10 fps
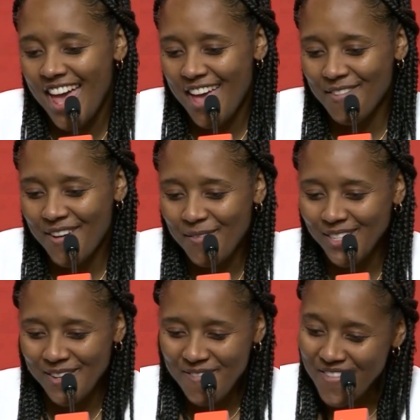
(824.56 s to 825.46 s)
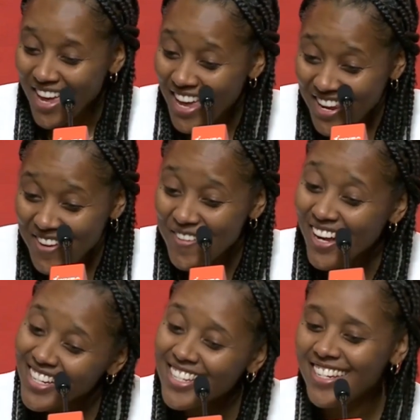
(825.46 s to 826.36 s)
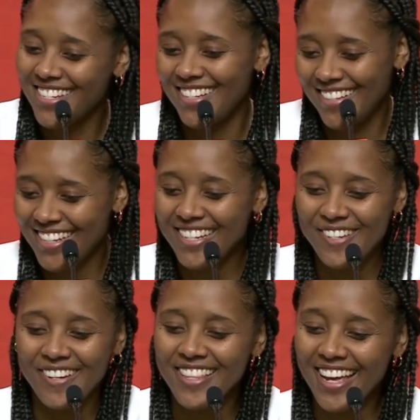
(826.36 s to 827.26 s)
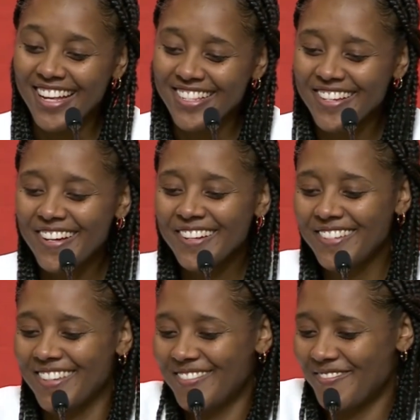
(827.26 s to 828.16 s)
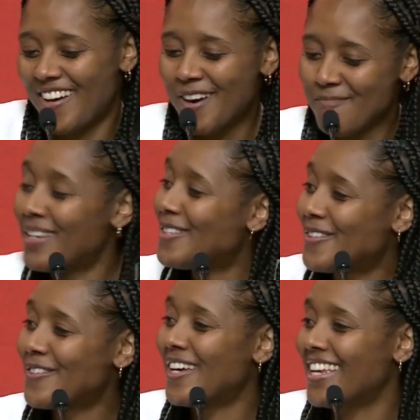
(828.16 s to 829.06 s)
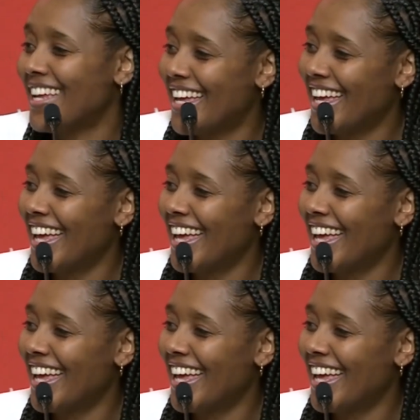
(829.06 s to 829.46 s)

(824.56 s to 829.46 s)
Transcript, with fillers: if I was a fan and watching, I would enjoy that. As a coach, my armpits were sweating.